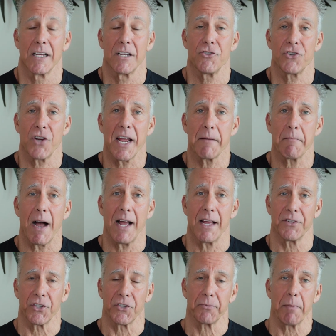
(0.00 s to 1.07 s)
Chiang Mai
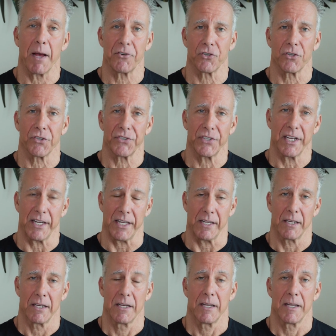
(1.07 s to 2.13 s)
is a special city.
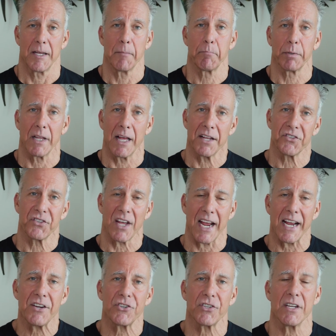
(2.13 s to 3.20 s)
It blends
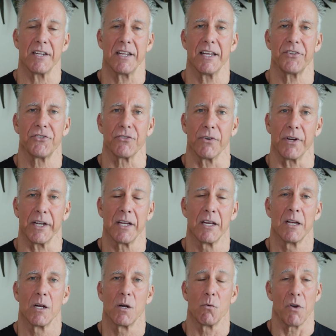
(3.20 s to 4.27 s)
ancient history
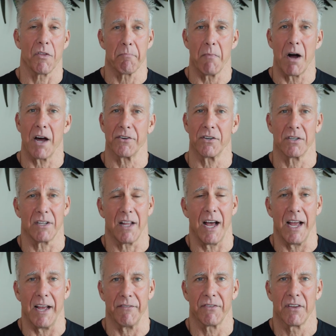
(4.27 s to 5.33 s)
with modern
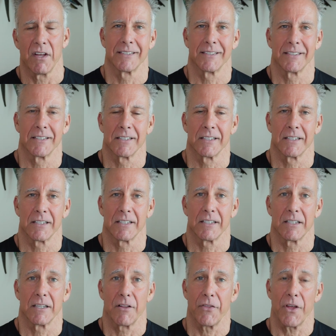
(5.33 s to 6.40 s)
life.
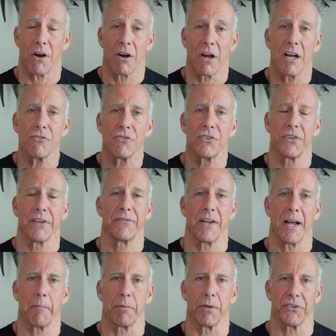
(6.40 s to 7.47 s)
There are hundreds of
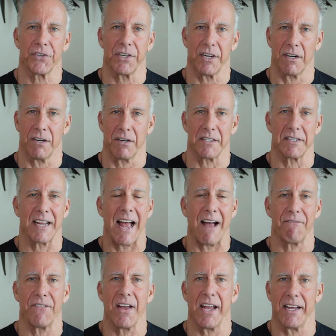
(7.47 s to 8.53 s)
temples here, and
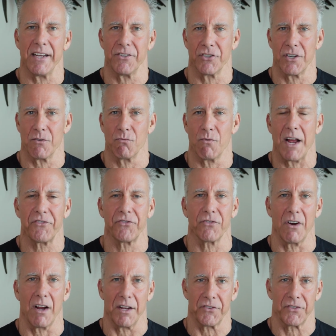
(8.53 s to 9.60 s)
cafes and
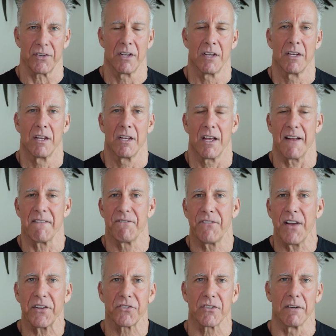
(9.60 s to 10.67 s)
restaurants, and
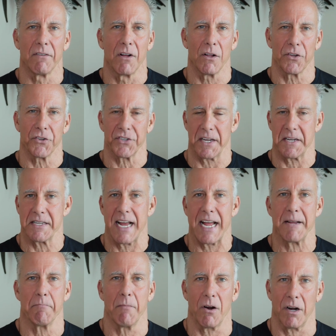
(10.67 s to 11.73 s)
festivals and
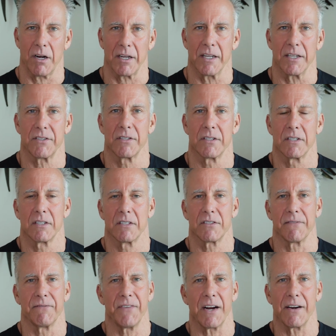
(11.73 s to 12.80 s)
night markets. It's a
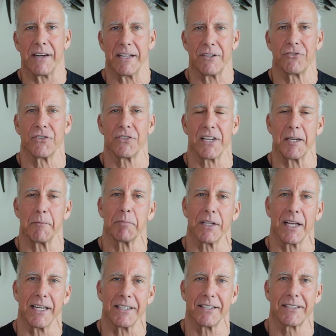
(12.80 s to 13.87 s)
very interesting
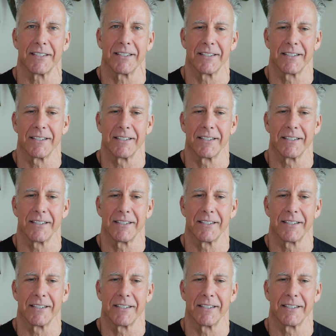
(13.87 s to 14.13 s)
place.